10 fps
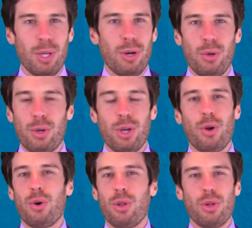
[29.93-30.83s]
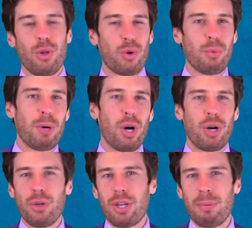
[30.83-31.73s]
you know, you could go to the local
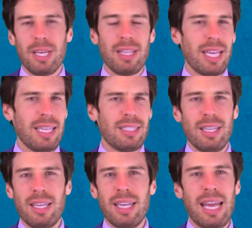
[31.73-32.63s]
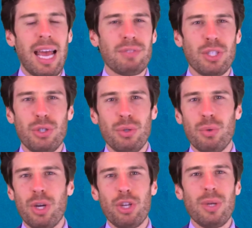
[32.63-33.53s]
bar, you could be lazy, you didn't have to do
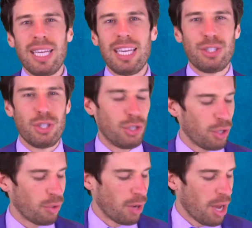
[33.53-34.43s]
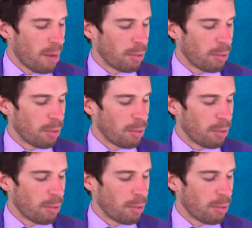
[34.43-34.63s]
what you needed to do.